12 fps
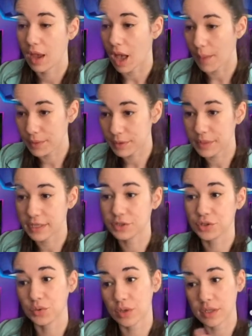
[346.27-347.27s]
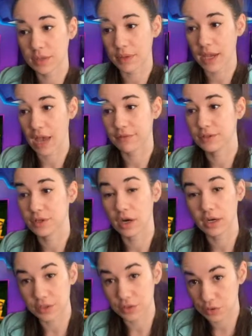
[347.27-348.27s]
I'm going to make sure that my
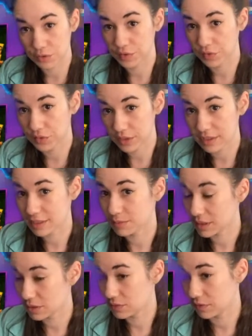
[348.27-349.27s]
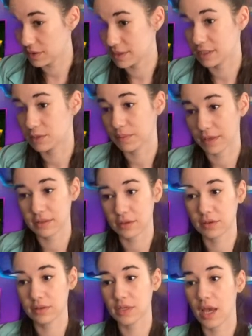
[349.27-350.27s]
avatar is 256 by 256
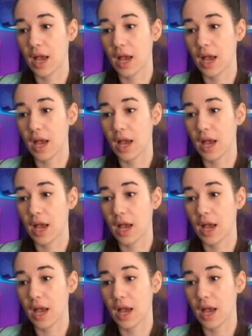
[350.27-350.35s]
pixels,